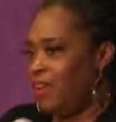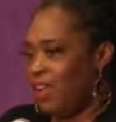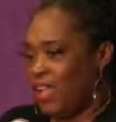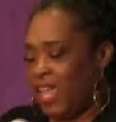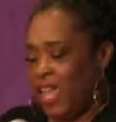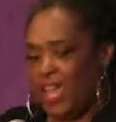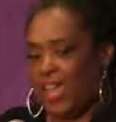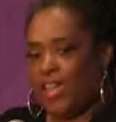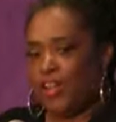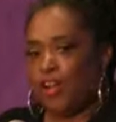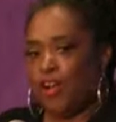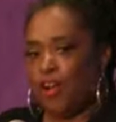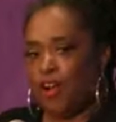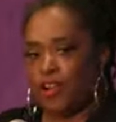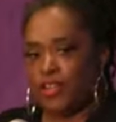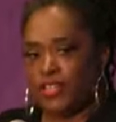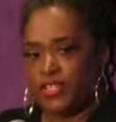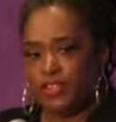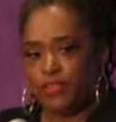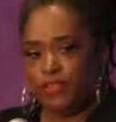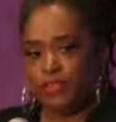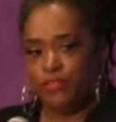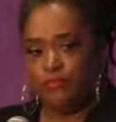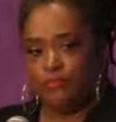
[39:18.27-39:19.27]
cane
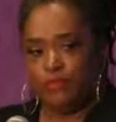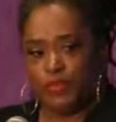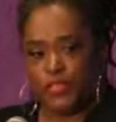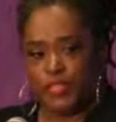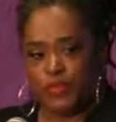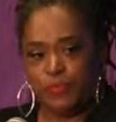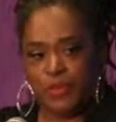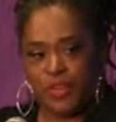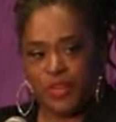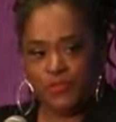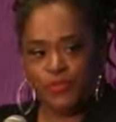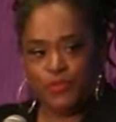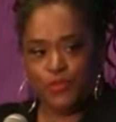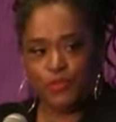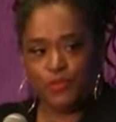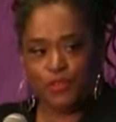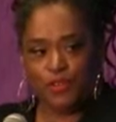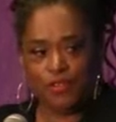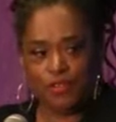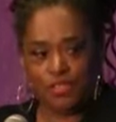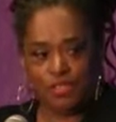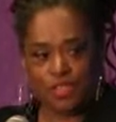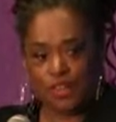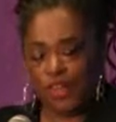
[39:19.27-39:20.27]
corso, which many of you
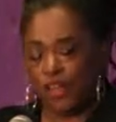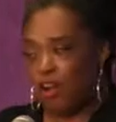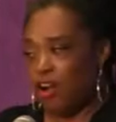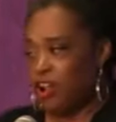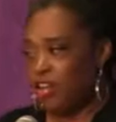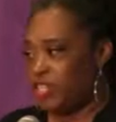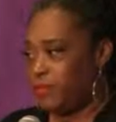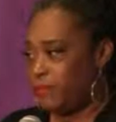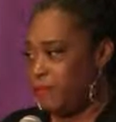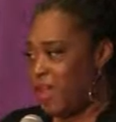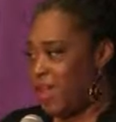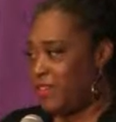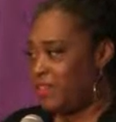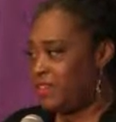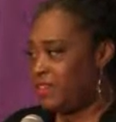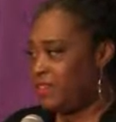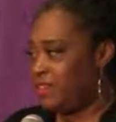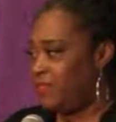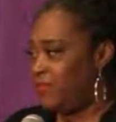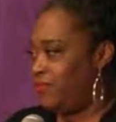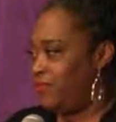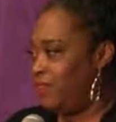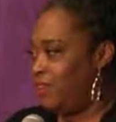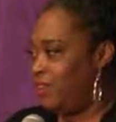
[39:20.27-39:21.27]
know is a large
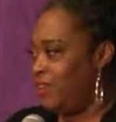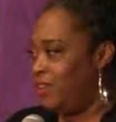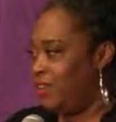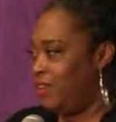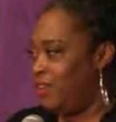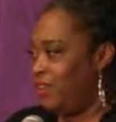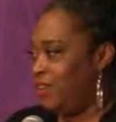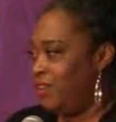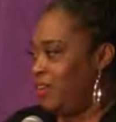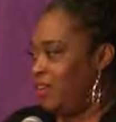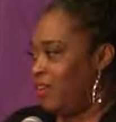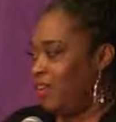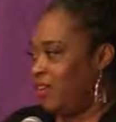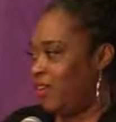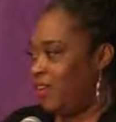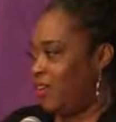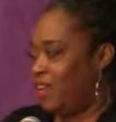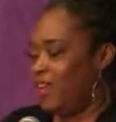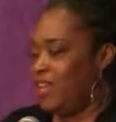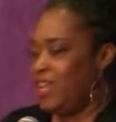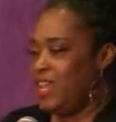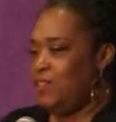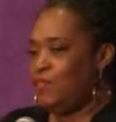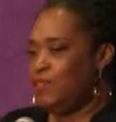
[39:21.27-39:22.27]
mastiff,
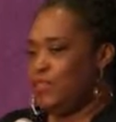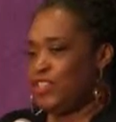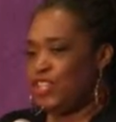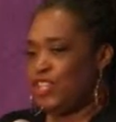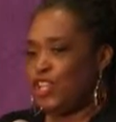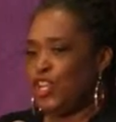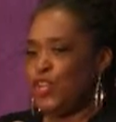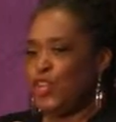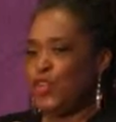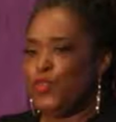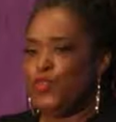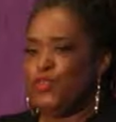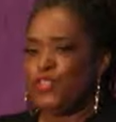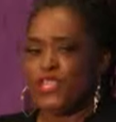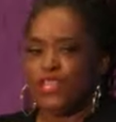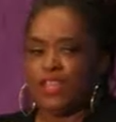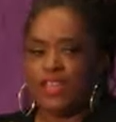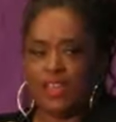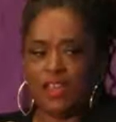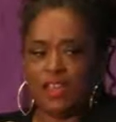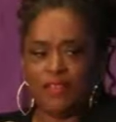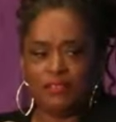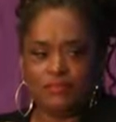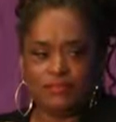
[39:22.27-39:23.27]
and he was
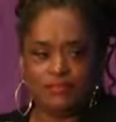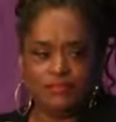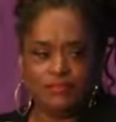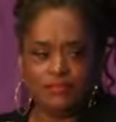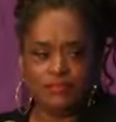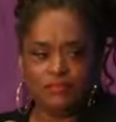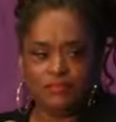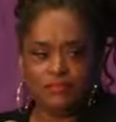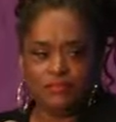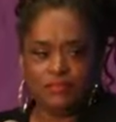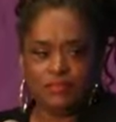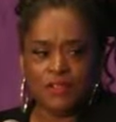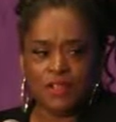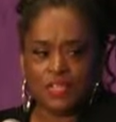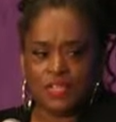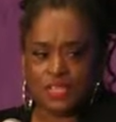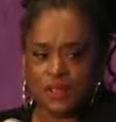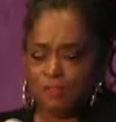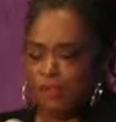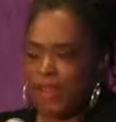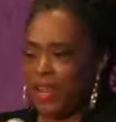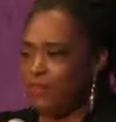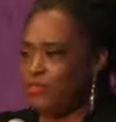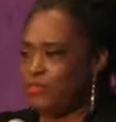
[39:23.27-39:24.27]
losing it because
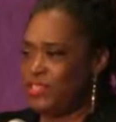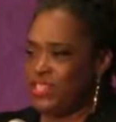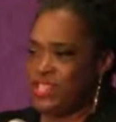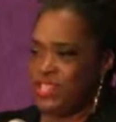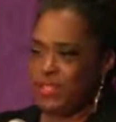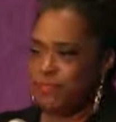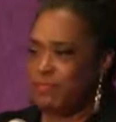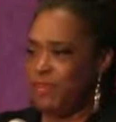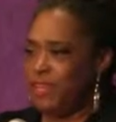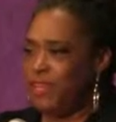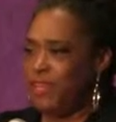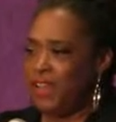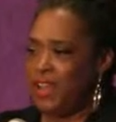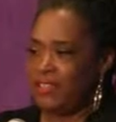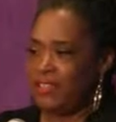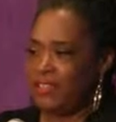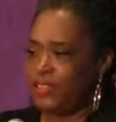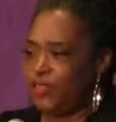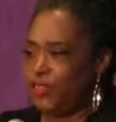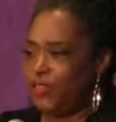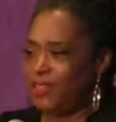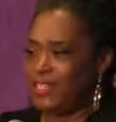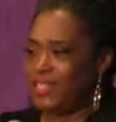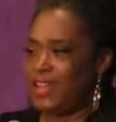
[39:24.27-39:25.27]
somebody was just beating at
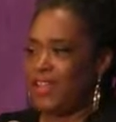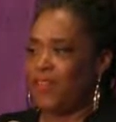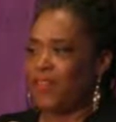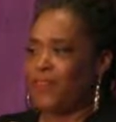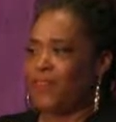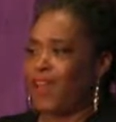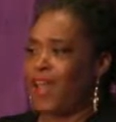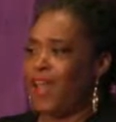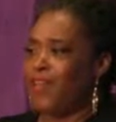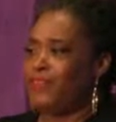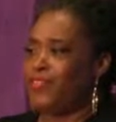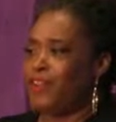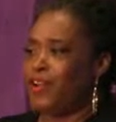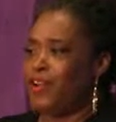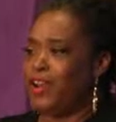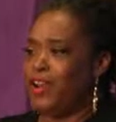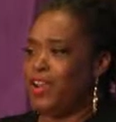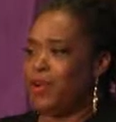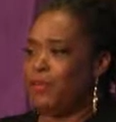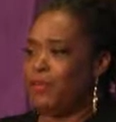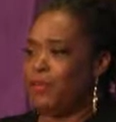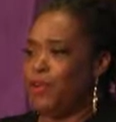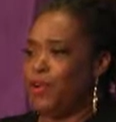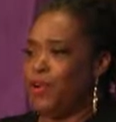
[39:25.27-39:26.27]
the door. It's like
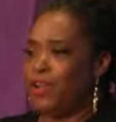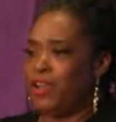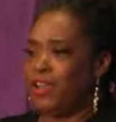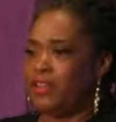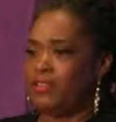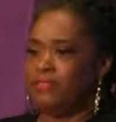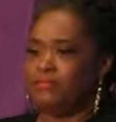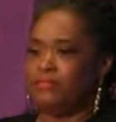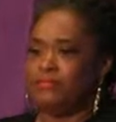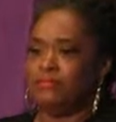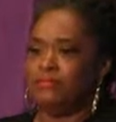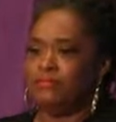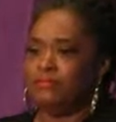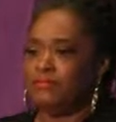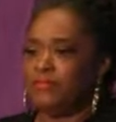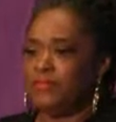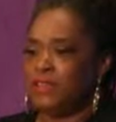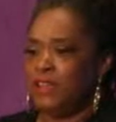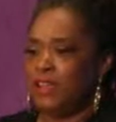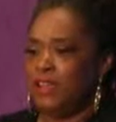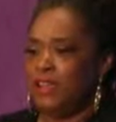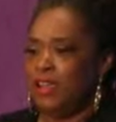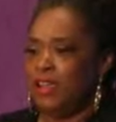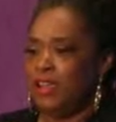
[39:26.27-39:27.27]
5:30 in the morning.
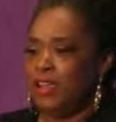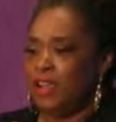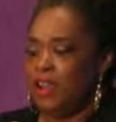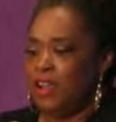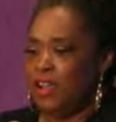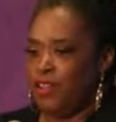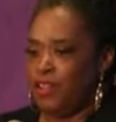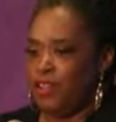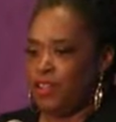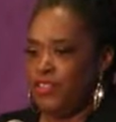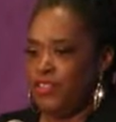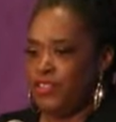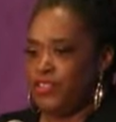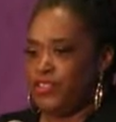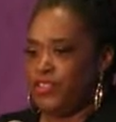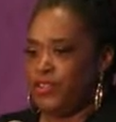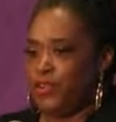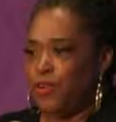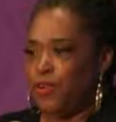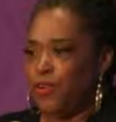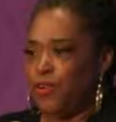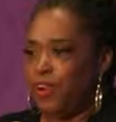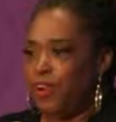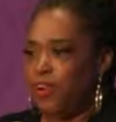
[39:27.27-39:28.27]
And I go to the
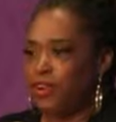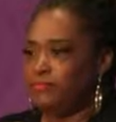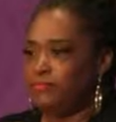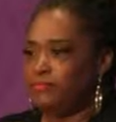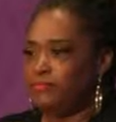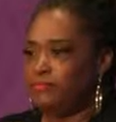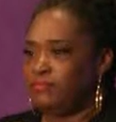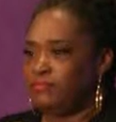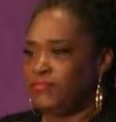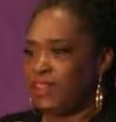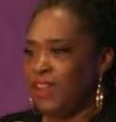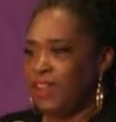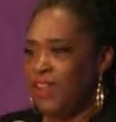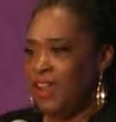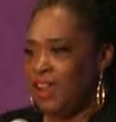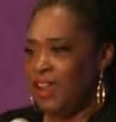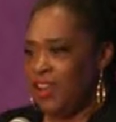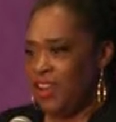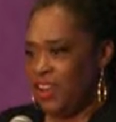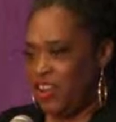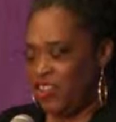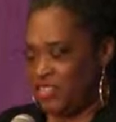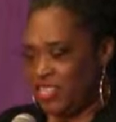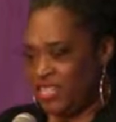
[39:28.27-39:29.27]
door,
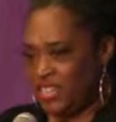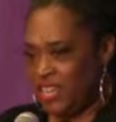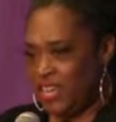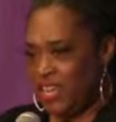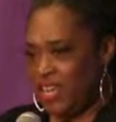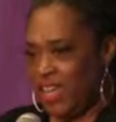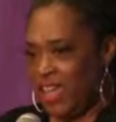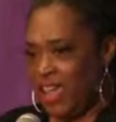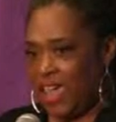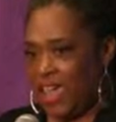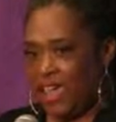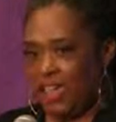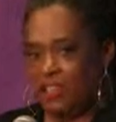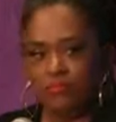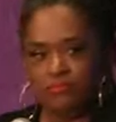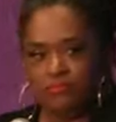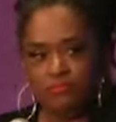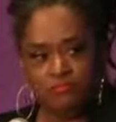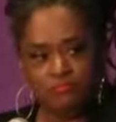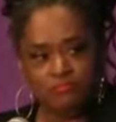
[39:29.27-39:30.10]
and there's DEA.